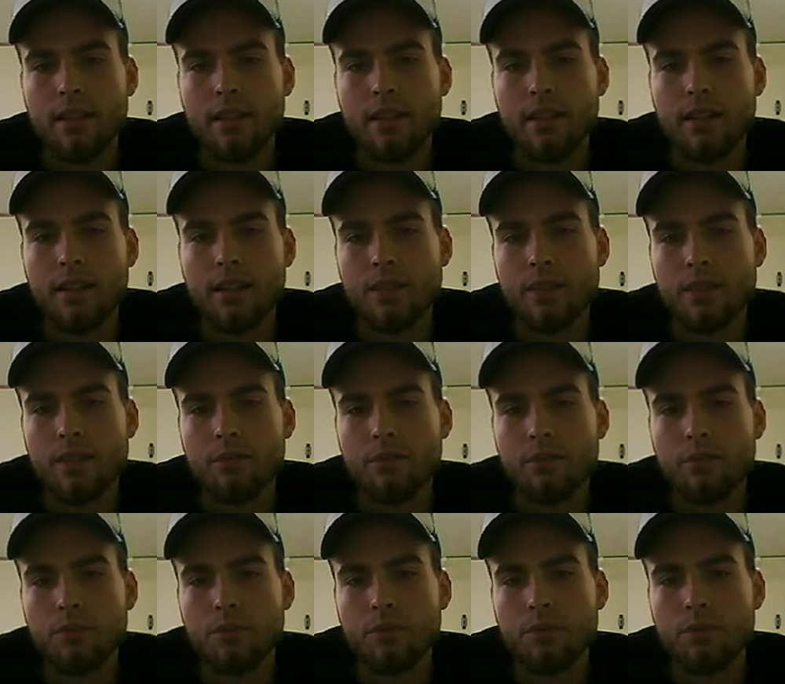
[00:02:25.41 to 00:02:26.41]
that's
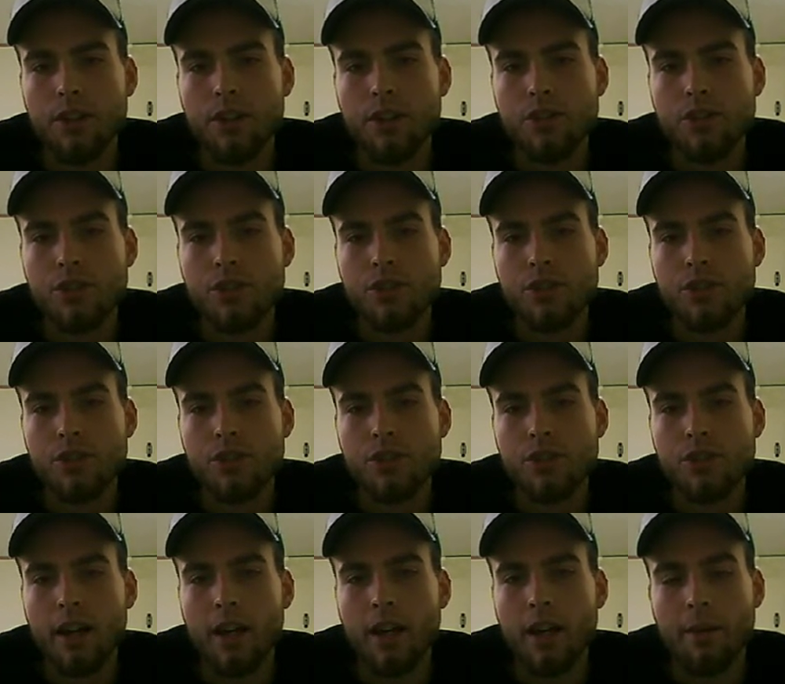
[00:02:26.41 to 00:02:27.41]
really understood the
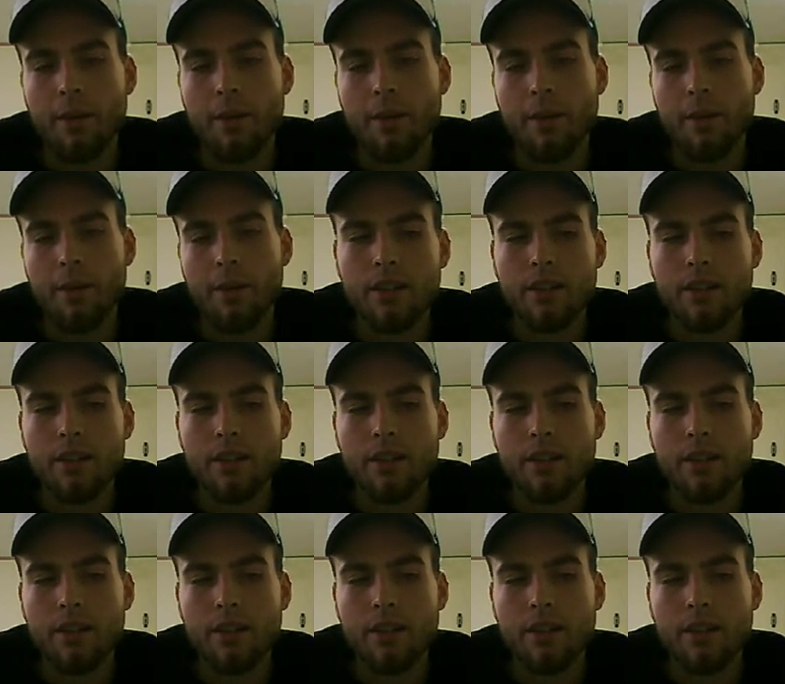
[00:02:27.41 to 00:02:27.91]
paradigm, and